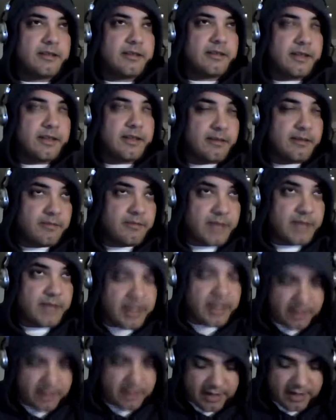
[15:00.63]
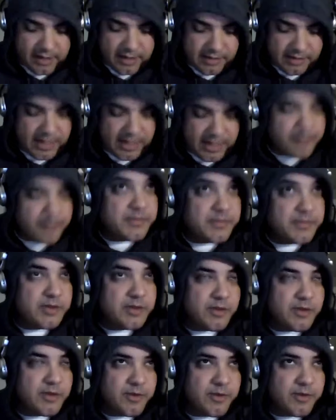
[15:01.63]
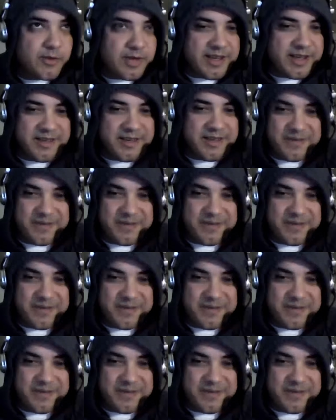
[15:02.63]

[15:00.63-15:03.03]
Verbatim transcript: not not not a top two or three